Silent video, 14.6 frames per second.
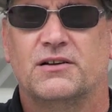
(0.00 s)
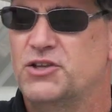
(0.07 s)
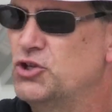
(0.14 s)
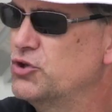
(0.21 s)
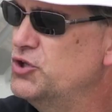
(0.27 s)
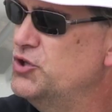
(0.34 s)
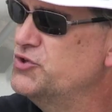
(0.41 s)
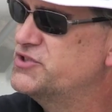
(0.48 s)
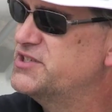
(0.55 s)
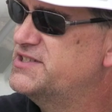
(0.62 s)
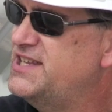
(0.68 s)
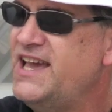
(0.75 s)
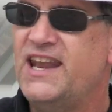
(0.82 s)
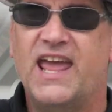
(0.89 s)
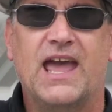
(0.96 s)
You'll use the
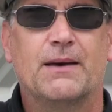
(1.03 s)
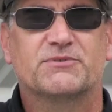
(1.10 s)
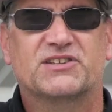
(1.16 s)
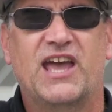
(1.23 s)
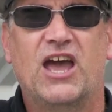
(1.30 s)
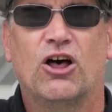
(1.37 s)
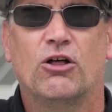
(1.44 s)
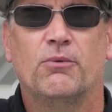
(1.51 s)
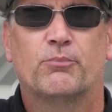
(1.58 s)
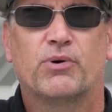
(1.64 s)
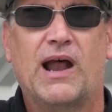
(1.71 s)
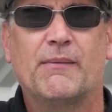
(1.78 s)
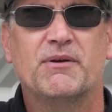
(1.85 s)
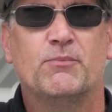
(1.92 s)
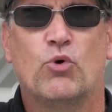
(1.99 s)
10 amp scale
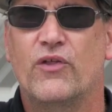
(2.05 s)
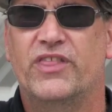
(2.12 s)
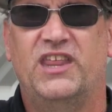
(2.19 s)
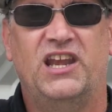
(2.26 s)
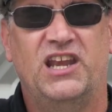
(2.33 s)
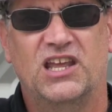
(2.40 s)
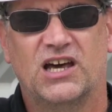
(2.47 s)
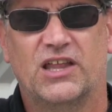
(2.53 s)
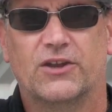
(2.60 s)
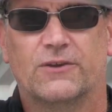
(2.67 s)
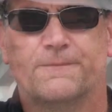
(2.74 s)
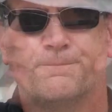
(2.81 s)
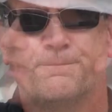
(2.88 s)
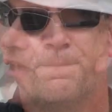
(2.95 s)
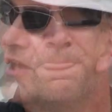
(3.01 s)
probably more than any other.
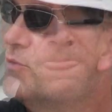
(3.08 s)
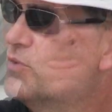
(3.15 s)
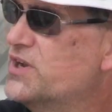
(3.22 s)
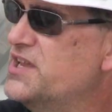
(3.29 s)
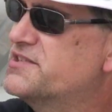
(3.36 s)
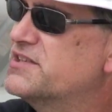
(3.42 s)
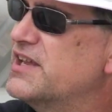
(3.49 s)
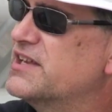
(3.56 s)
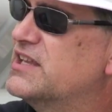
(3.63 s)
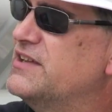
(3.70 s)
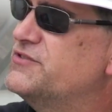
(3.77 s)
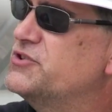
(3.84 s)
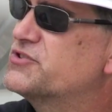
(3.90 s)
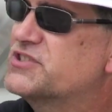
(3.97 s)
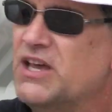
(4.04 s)
It reads and
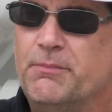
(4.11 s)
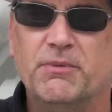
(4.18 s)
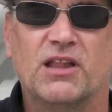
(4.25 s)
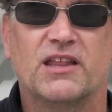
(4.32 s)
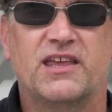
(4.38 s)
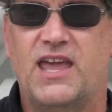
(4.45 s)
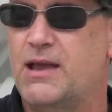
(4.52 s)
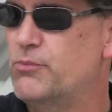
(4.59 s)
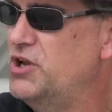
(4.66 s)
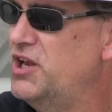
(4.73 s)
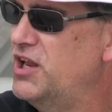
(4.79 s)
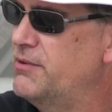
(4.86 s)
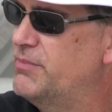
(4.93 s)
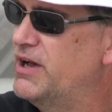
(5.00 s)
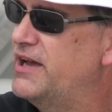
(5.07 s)
gives you some milliamp
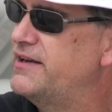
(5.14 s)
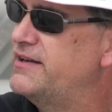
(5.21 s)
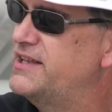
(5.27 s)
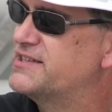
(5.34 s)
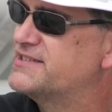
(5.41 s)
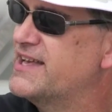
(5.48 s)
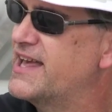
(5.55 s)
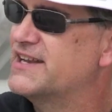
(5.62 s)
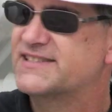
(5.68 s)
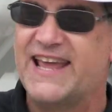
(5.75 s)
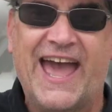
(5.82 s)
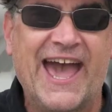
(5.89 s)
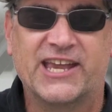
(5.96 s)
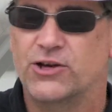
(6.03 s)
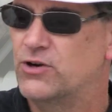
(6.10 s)
reading, but it's not as
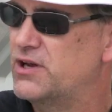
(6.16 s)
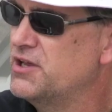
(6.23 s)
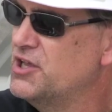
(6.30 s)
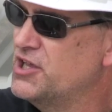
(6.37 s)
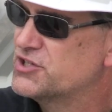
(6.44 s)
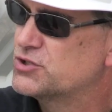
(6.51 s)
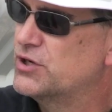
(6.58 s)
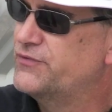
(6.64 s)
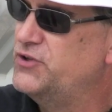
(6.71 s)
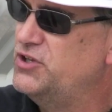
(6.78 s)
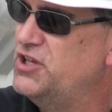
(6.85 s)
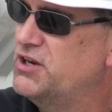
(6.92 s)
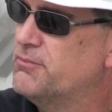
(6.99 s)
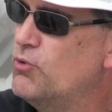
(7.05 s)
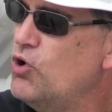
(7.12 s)
accurate. So if you
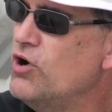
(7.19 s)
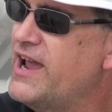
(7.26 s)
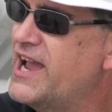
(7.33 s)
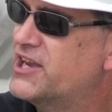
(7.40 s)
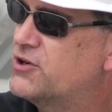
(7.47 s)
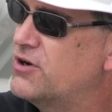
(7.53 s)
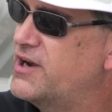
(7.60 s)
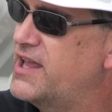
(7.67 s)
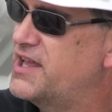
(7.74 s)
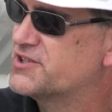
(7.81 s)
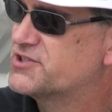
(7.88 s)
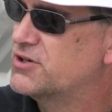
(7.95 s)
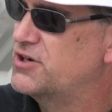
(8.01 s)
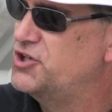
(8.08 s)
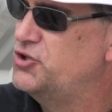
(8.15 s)
need a more accurate
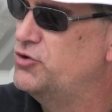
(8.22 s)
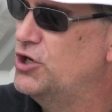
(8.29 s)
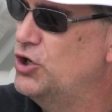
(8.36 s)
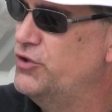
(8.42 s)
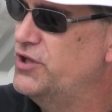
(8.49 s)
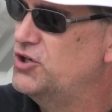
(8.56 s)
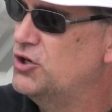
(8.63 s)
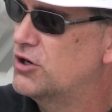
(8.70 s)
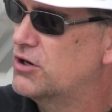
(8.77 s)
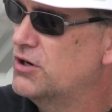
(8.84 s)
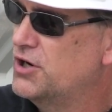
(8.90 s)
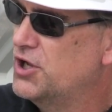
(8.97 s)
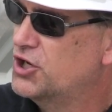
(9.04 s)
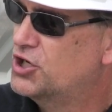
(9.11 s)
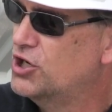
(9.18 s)
answer and you know that your
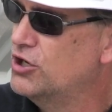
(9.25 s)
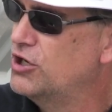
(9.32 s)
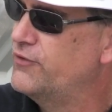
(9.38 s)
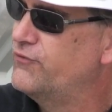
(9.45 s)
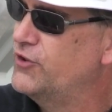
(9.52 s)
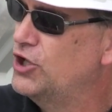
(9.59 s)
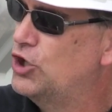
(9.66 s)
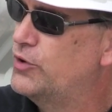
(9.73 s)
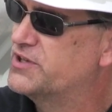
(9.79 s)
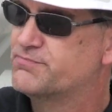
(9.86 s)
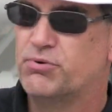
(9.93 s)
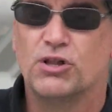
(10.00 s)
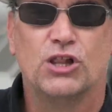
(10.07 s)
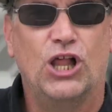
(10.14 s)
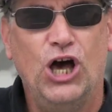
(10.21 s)
current flow is
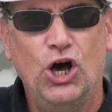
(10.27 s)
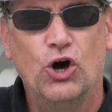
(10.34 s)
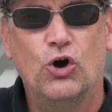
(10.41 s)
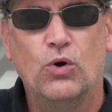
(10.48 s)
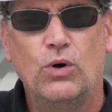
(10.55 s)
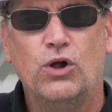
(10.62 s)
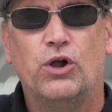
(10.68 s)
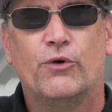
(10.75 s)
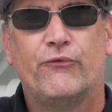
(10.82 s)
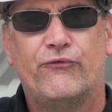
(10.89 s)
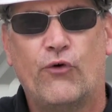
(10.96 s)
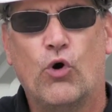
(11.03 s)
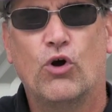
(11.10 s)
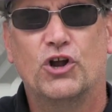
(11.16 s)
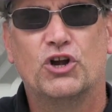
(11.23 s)
below
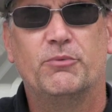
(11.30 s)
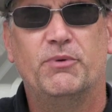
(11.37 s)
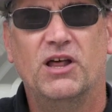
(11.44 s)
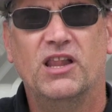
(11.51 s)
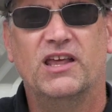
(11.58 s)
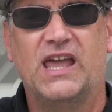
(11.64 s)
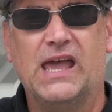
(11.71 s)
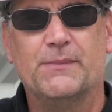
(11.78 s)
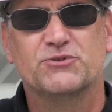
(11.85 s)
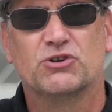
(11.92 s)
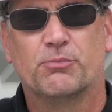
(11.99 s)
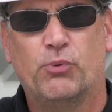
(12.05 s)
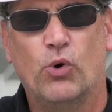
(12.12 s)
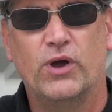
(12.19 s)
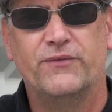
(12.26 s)
400 milliamps
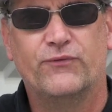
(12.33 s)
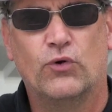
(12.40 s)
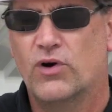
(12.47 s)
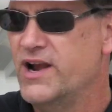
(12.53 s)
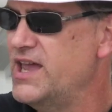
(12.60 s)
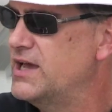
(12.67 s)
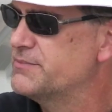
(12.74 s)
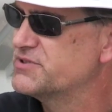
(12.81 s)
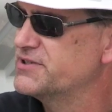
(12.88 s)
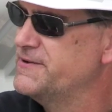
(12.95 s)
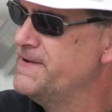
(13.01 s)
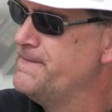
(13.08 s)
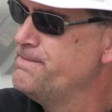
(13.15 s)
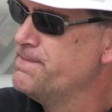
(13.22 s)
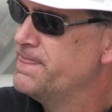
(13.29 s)
or 0.4 amps,
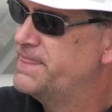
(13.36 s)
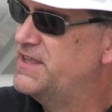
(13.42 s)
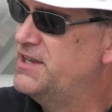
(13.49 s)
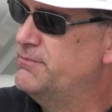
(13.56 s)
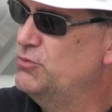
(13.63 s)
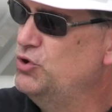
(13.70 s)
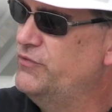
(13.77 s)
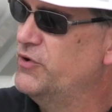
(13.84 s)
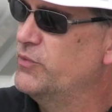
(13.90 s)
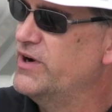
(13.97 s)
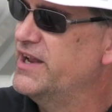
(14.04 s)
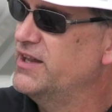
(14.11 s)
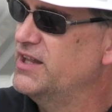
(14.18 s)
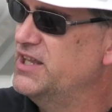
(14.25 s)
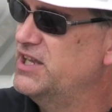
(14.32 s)
then move the
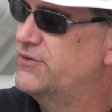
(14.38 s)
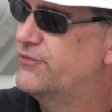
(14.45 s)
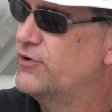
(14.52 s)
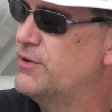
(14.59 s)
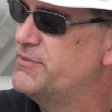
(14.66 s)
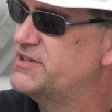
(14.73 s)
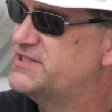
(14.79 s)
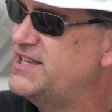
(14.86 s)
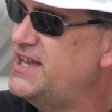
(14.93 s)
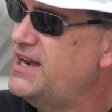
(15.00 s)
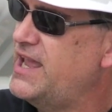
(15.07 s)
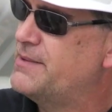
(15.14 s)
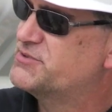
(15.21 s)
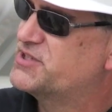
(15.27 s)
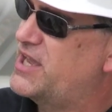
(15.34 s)
red lead from the 10
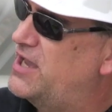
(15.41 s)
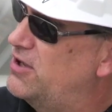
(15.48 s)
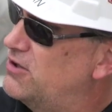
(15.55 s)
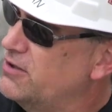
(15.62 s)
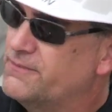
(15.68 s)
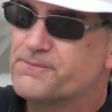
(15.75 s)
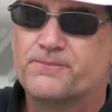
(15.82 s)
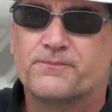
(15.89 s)
amp scale